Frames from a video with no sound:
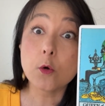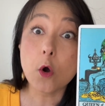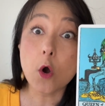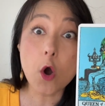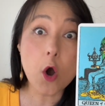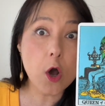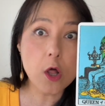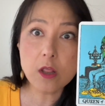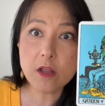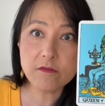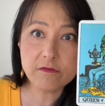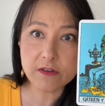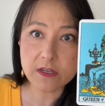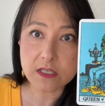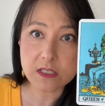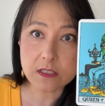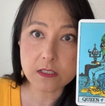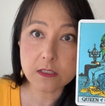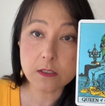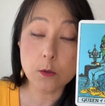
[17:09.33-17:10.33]
All of
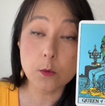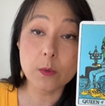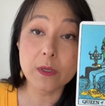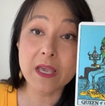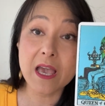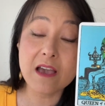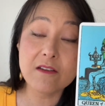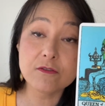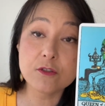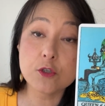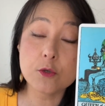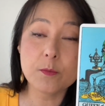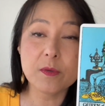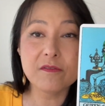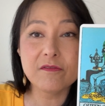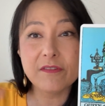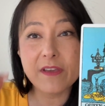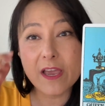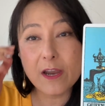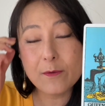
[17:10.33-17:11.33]
us, we have to be
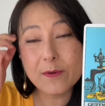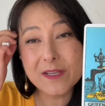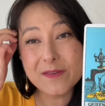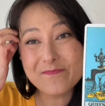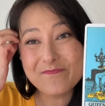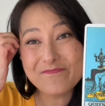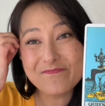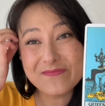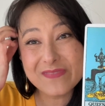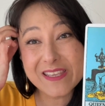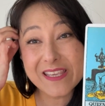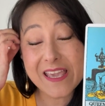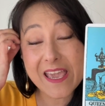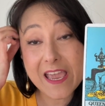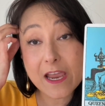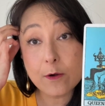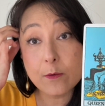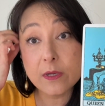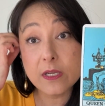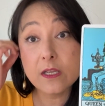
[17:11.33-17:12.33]
very
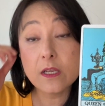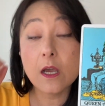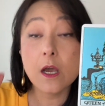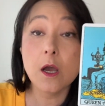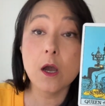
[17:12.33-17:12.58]
caring